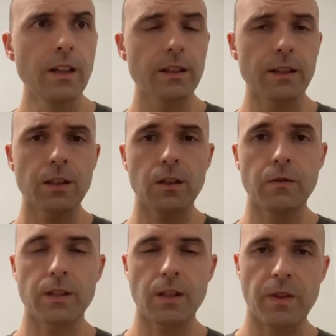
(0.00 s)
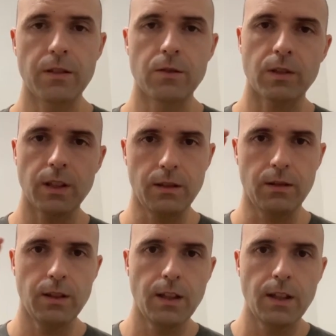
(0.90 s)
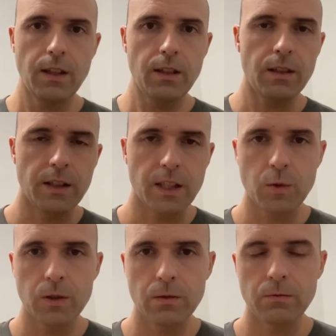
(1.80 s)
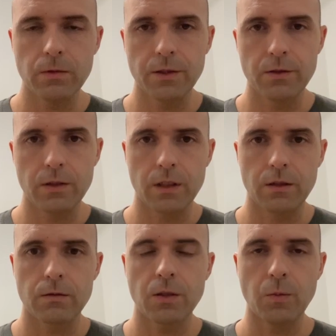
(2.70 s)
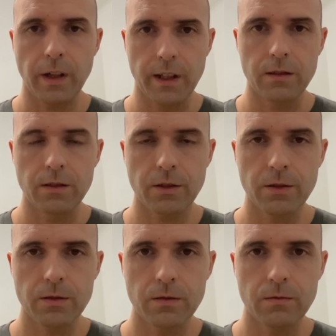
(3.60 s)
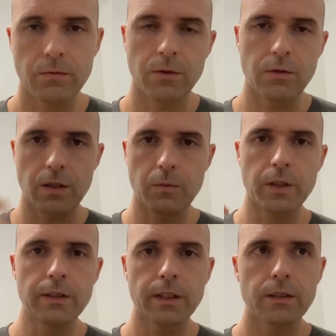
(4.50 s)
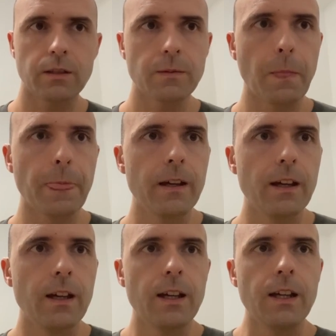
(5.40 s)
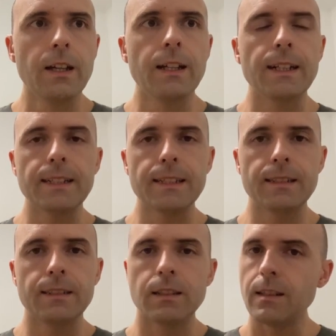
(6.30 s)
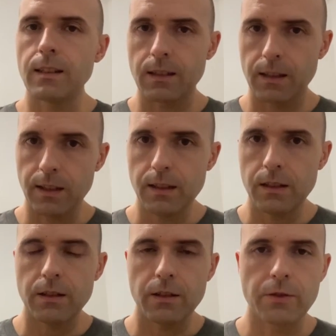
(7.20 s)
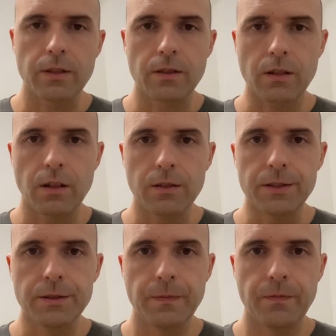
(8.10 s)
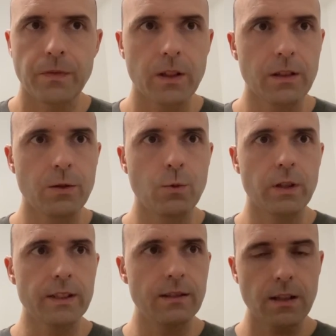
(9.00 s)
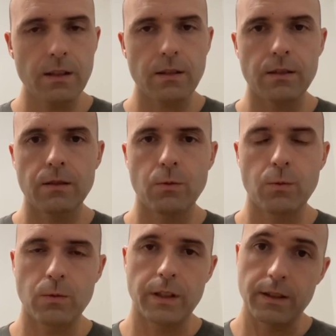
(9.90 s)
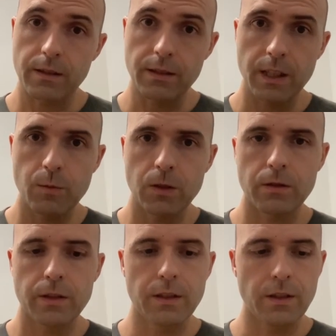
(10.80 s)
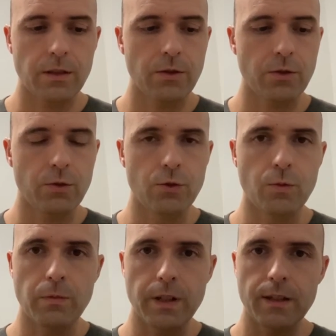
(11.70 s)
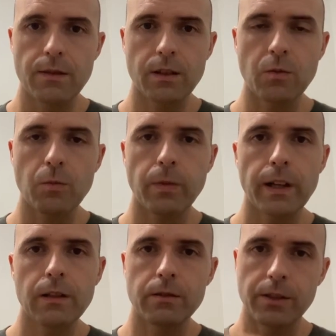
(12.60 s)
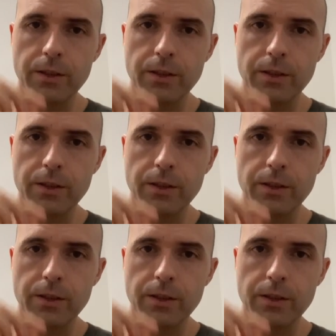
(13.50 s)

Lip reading: Kcov is something you can enable when you are compiling the kernel, when you are building it, and is key to Syzkaller. What it does when it's enabled is to make the compiler